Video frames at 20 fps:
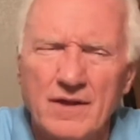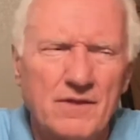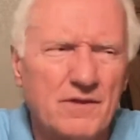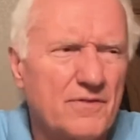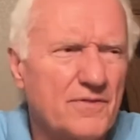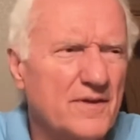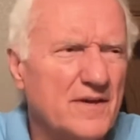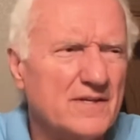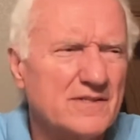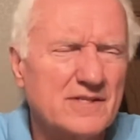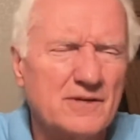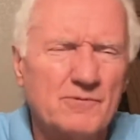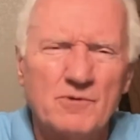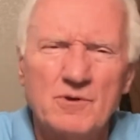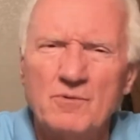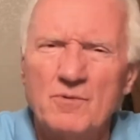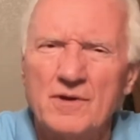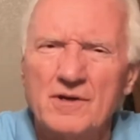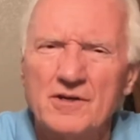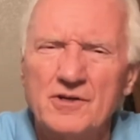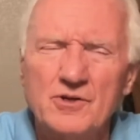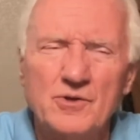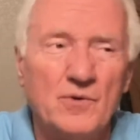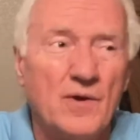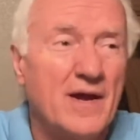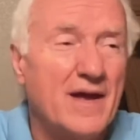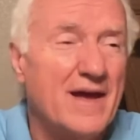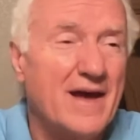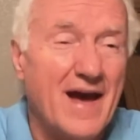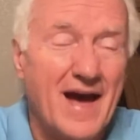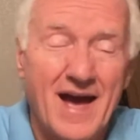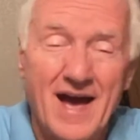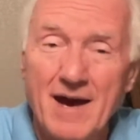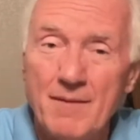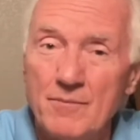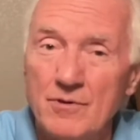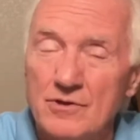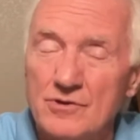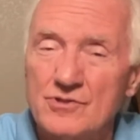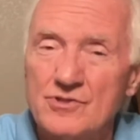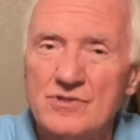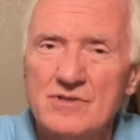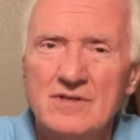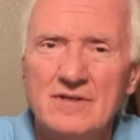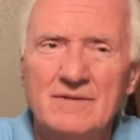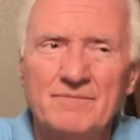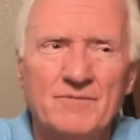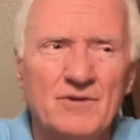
The things that we want to do, habits,